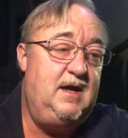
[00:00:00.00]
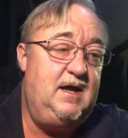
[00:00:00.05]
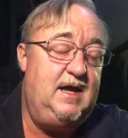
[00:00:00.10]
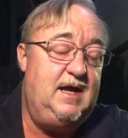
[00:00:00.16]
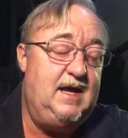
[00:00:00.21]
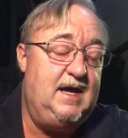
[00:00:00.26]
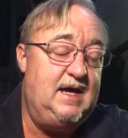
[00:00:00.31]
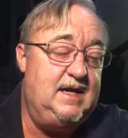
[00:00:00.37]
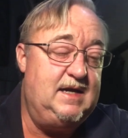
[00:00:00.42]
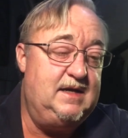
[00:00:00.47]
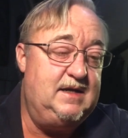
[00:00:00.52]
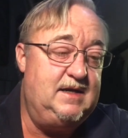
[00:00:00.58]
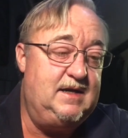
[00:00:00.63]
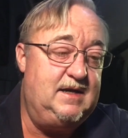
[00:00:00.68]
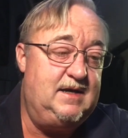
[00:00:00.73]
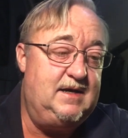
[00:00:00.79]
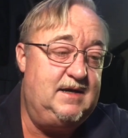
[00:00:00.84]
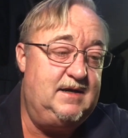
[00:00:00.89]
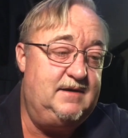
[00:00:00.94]
And
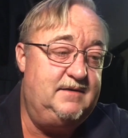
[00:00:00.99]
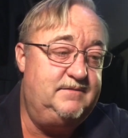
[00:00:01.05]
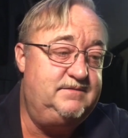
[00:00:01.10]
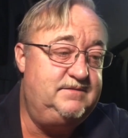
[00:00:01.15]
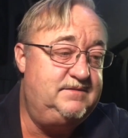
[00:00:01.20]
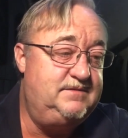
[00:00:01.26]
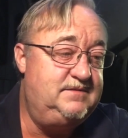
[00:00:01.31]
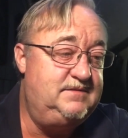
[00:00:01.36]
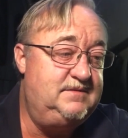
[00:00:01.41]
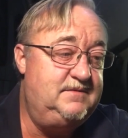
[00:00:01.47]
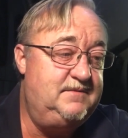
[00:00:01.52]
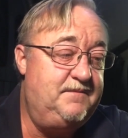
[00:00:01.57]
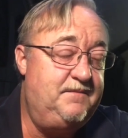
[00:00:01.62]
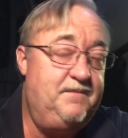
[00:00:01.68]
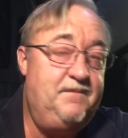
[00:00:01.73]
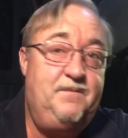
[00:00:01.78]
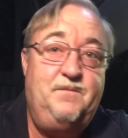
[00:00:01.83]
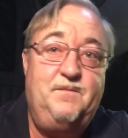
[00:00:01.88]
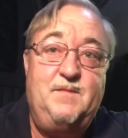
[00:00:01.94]
uh,
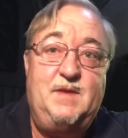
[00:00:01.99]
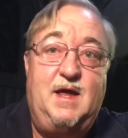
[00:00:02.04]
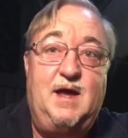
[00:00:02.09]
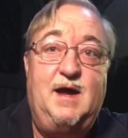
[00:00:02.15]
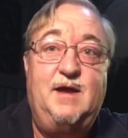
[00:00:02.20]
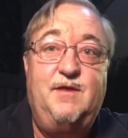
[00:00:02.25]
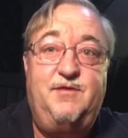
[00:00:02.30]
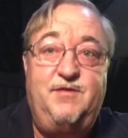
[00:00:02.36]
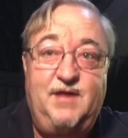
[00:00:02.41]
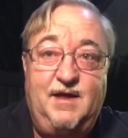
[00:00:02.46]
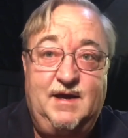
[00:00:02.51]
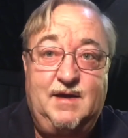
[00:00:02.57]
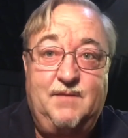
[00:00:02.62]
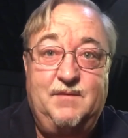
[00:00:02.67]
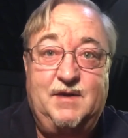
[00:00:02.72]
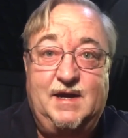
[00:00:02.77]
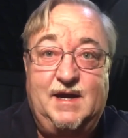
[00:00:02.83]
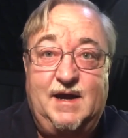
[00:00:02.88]
I think I'm going